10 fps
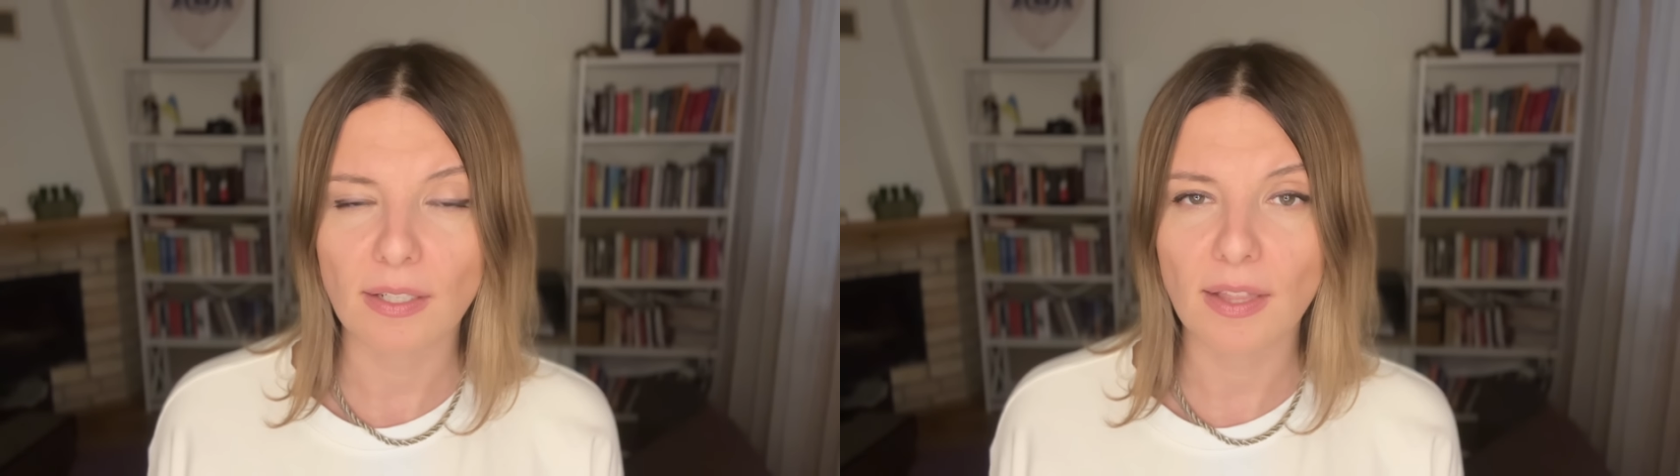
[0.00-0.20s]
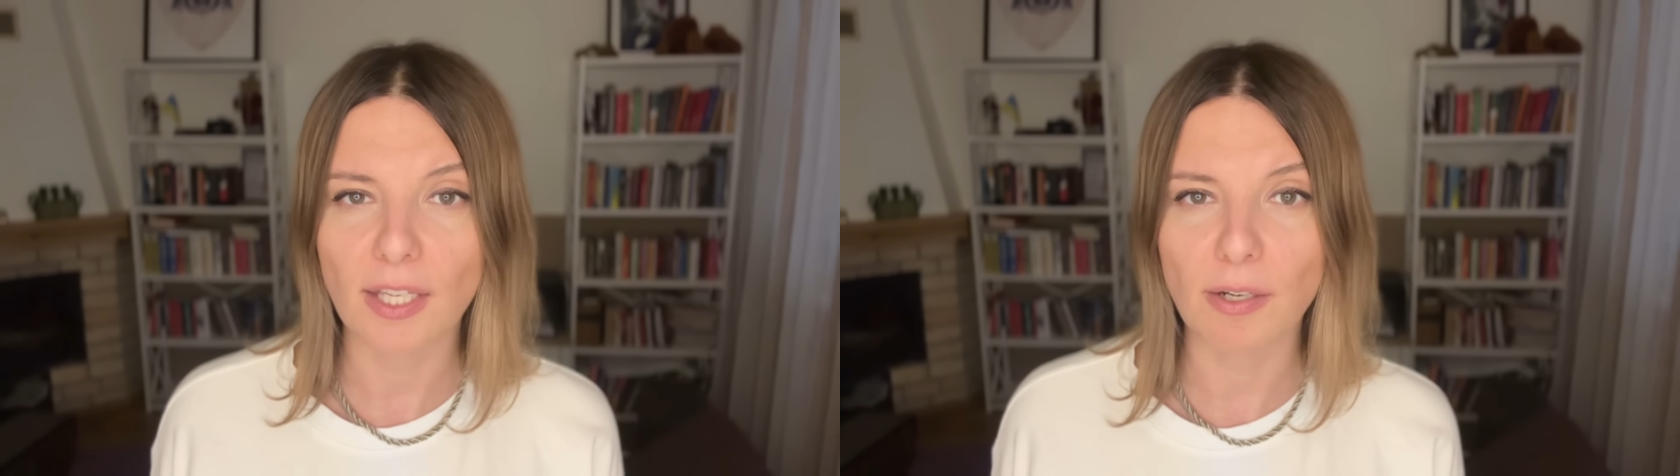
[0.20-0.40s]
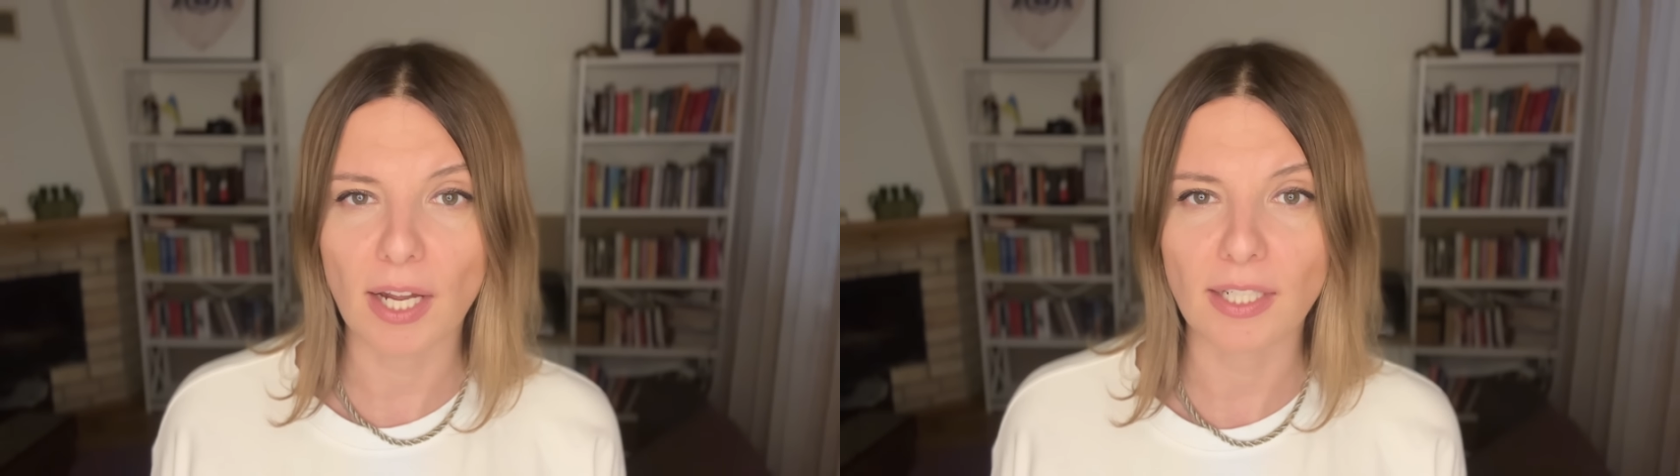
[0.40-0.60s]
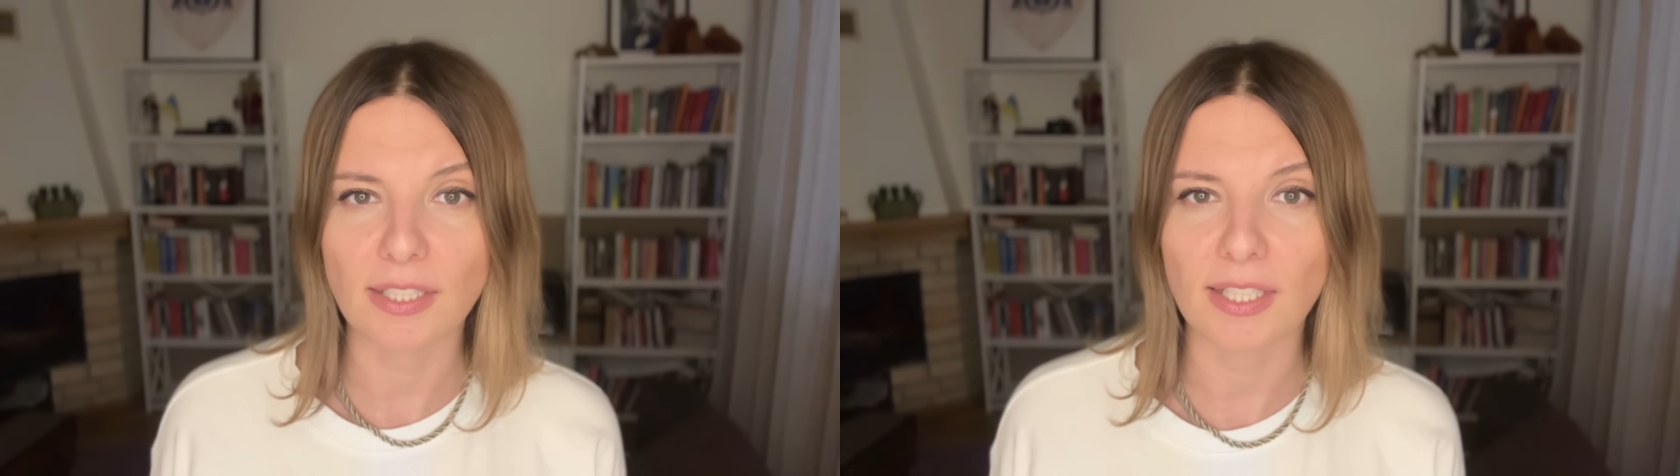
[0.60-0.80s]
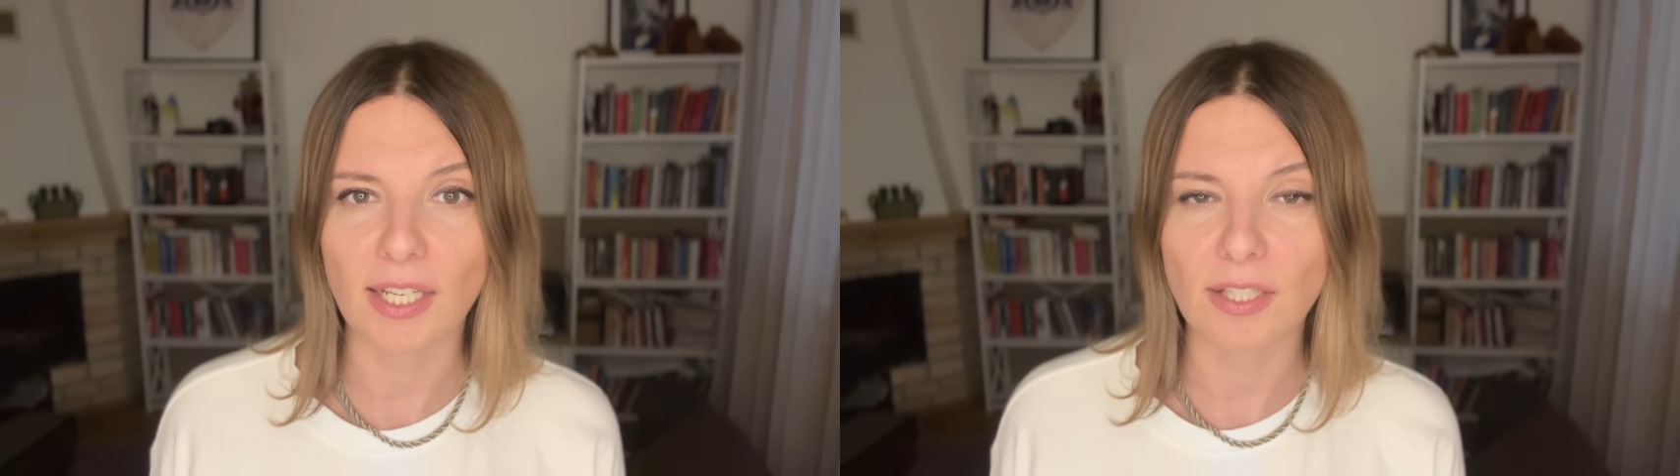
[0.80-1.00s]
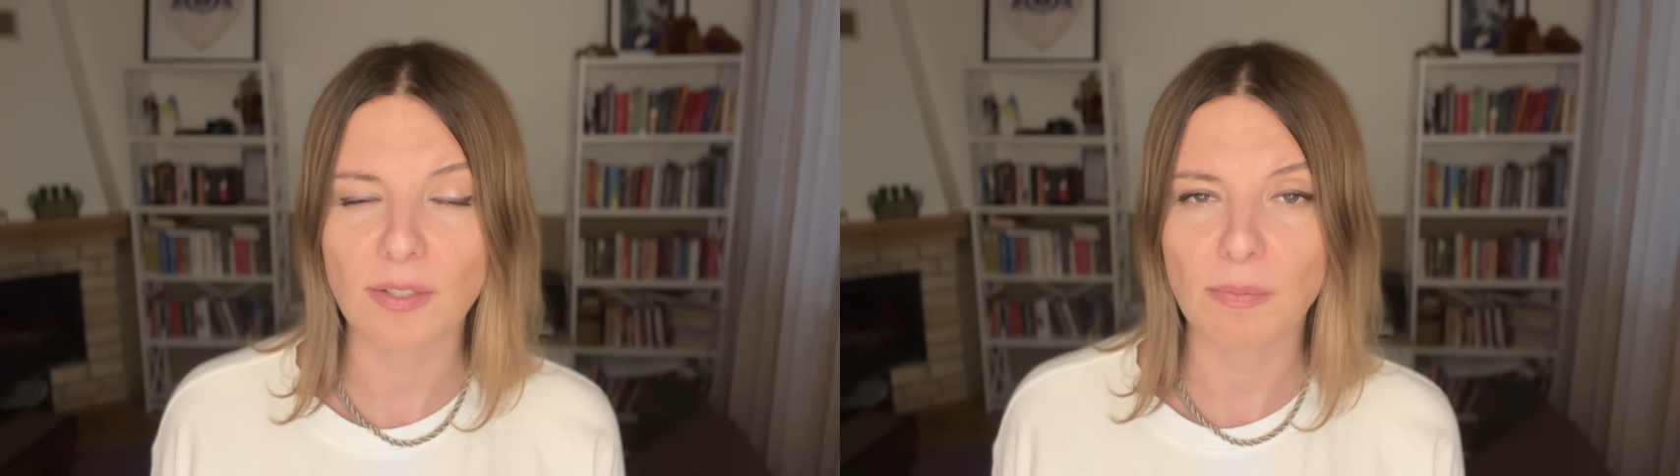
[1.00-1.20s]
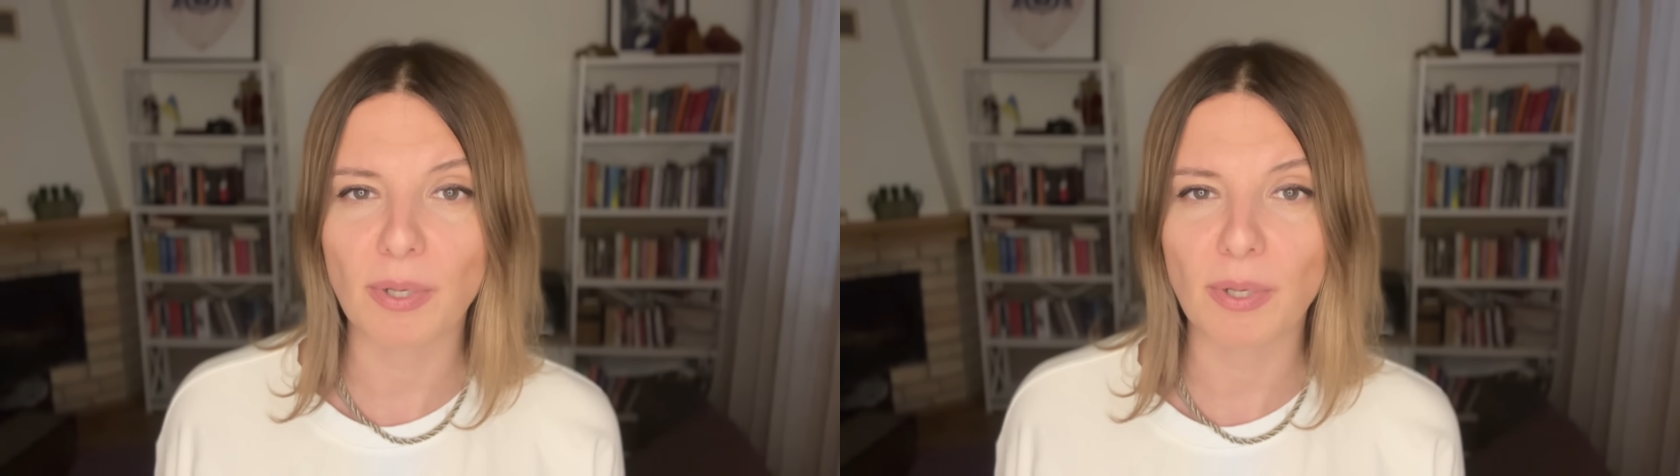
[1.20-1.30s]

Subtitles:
in the United States,